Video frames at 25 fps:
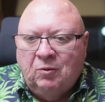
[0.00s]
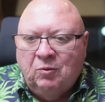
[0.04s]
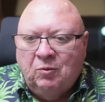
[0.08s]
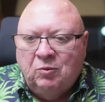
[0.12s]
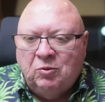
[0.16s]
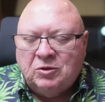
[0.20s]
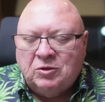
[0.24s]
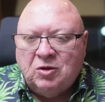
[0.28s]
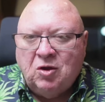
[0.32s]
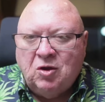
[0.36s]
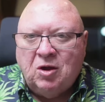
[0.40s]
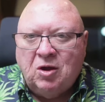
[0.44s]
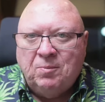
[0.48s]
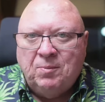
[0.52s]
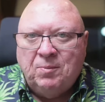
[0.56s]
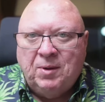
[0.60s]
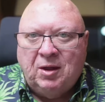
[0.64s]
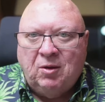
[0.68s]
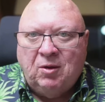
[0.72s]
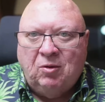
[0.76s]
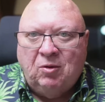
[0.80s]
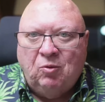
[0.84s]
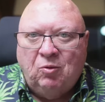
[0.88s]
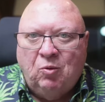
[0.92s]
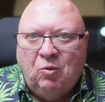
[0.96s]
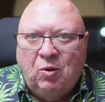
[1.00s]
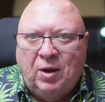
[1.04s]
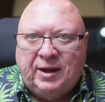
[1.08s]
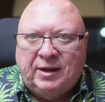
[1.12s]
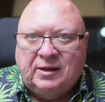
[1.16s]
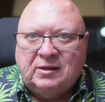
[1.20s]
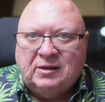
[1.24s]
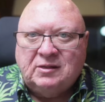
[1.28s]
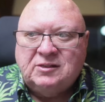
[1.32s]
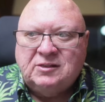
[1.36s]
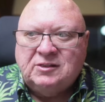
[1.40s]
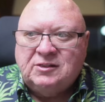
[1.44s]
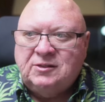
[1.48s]
we're talking about
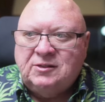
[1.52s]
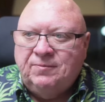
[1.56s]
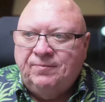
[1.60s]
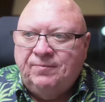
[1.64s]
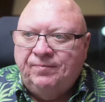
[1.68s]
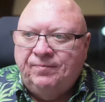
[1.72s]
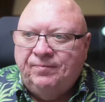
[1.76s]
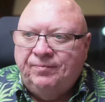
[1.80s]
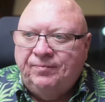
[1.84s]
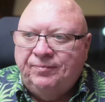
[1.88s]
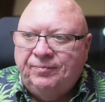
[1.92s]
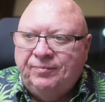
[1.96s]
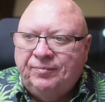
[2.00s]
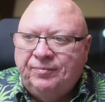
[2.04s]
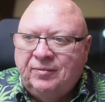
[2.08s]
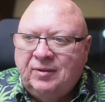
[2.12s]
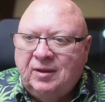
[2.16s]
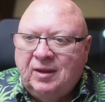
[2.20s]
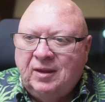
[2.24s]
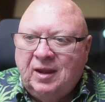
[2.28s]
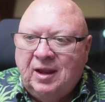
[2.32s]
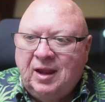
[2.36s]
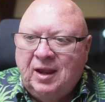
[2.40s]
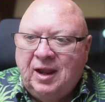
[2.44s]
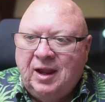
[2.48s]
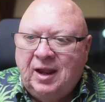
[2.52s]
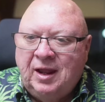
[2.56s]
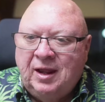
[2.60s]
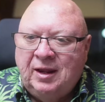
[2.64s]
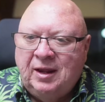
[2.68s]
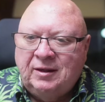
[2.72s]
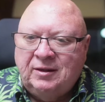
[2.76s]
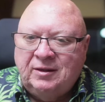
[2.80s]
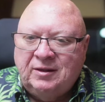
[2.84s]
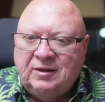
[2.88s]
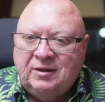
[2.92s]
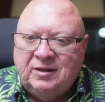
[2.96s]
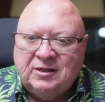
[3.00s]
weights,
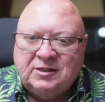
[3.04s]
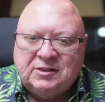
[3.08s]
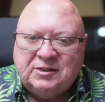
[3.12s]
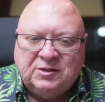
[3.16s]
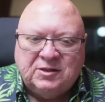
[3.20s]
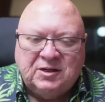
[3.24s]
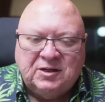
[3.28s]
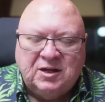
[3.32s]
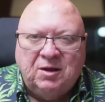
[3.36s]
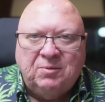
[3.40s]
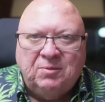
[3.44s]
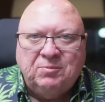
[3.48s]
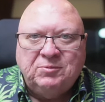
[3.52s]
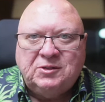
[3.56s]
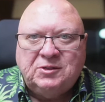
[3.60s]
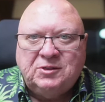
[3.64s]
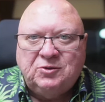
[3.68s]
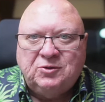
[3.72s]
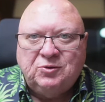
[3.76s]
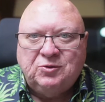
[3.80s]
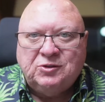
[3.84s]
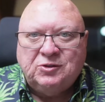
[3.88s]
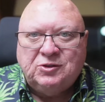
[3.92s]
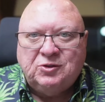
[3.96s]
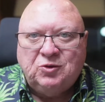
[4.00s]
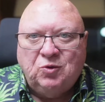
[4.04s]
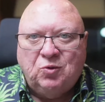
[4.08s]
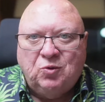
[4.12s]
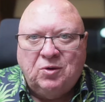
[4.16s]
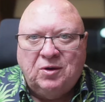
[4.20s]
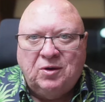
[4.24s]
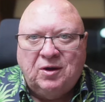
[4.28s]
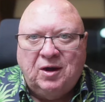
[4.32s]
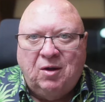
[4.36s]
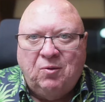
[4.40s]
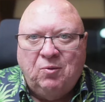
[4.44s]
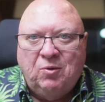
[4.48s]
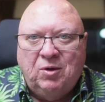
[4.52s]
and this comes to a
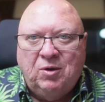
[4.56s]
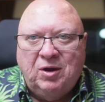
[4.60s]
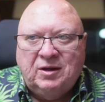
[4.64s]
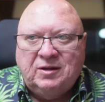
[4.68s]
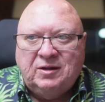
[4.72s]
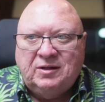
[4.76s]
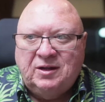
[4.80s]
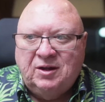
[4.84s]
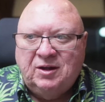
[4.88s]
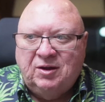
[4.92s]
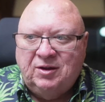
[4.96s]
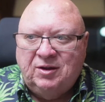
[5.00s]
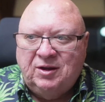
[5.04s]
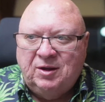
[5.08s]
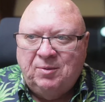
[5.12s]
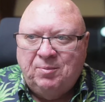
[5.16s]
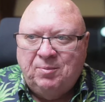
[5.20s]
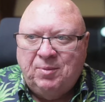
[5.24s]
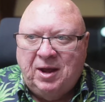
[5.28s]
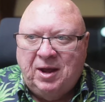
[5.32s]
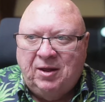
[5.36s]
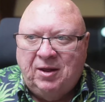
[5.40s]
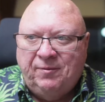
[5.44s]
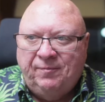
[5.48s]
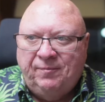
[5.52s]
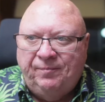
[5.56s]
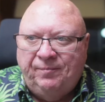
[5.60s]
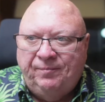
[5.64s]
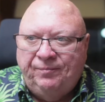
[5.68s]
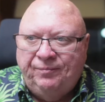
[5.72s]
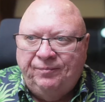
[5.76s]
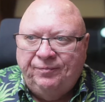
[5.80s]
story I want to tell you about.